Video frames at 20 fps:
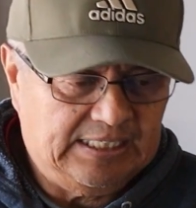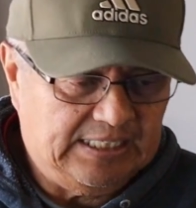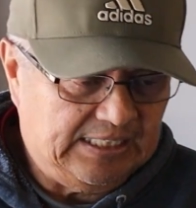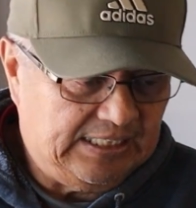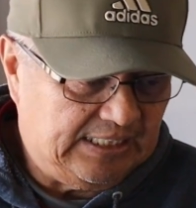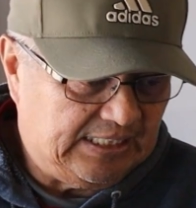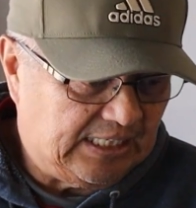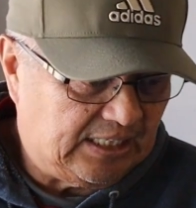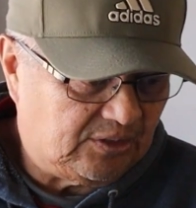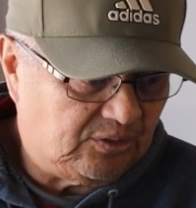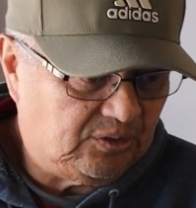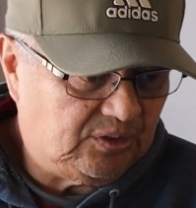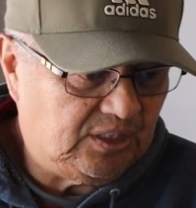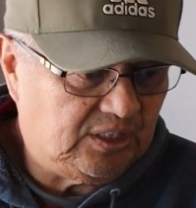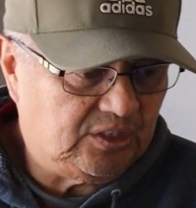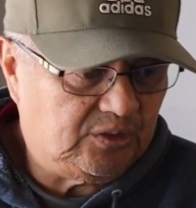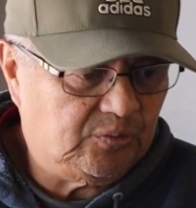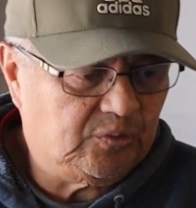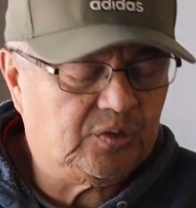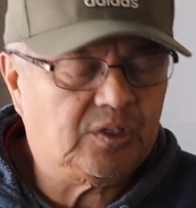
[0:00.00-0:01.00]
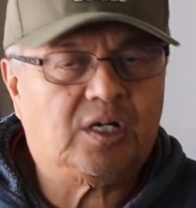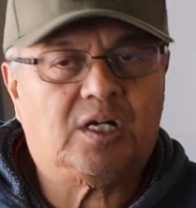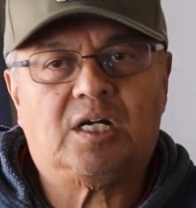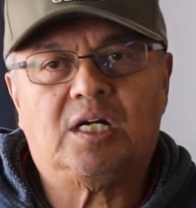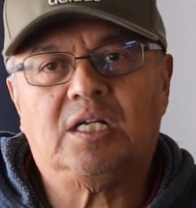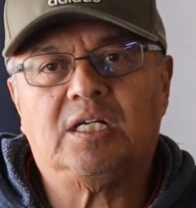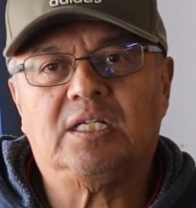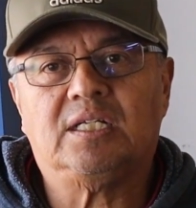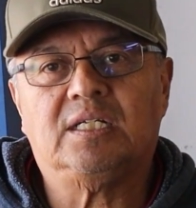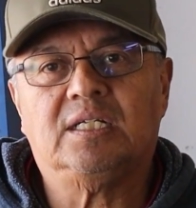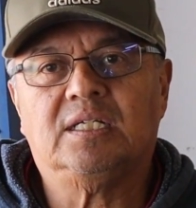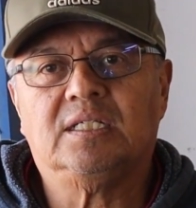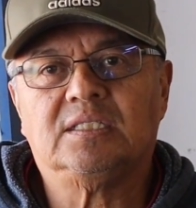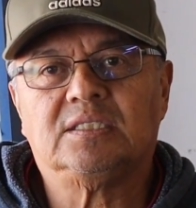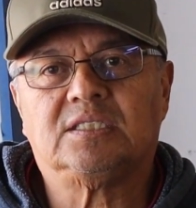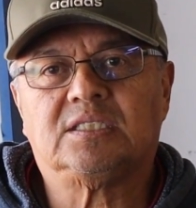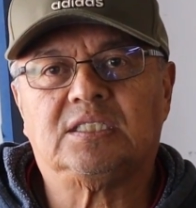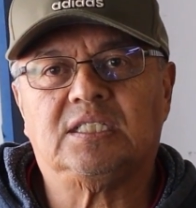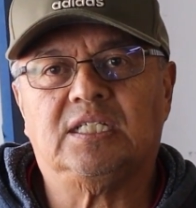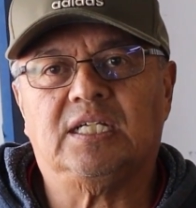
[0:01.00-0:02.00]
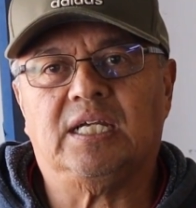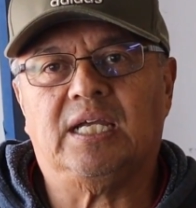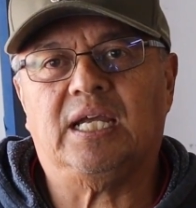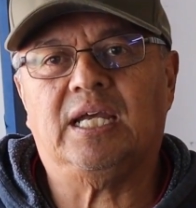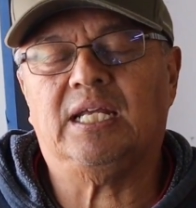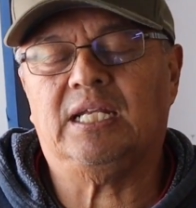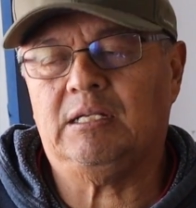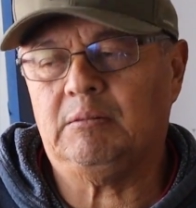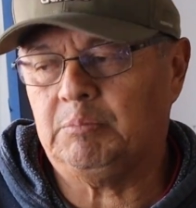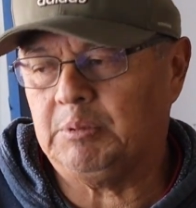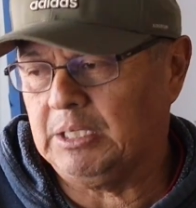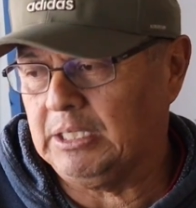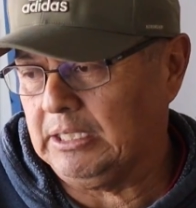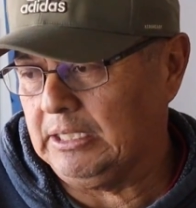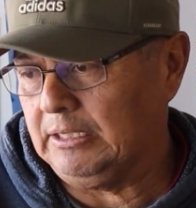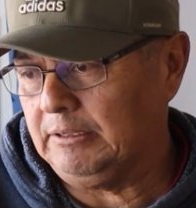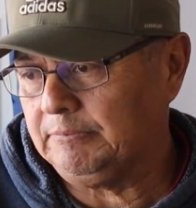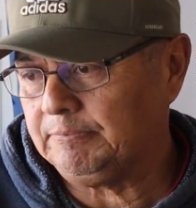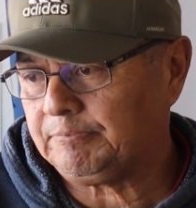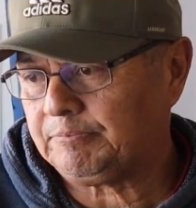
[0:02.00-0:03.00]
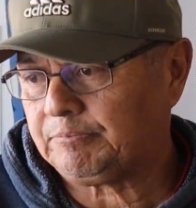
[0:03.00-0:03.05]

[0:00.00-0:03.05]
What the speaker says: And I don't think you would hardly see anybody